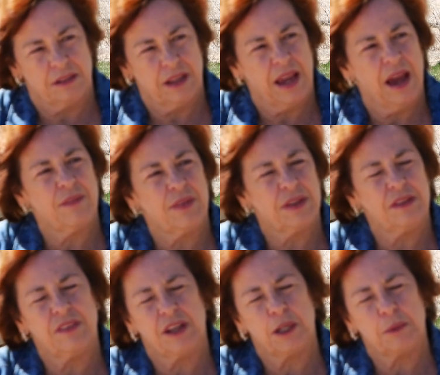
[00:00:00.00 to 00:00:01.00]
they haven't
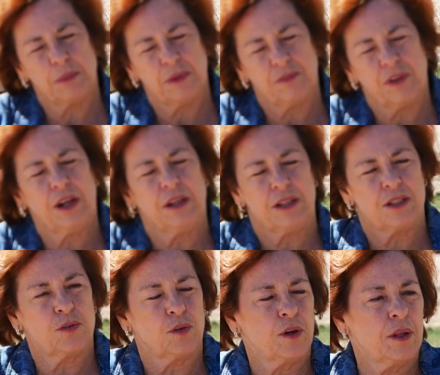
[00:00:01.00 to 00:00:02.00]
developed a
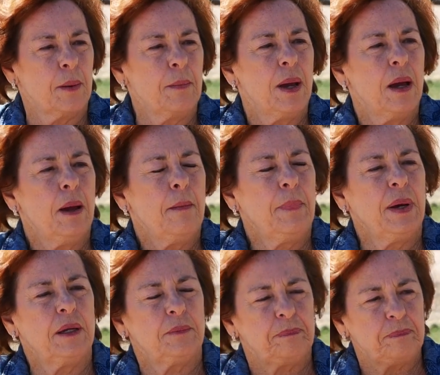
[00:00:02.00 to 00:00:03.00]
fondness for them.
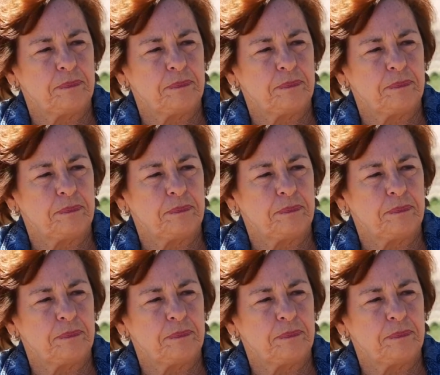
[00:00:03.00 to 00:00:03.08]
But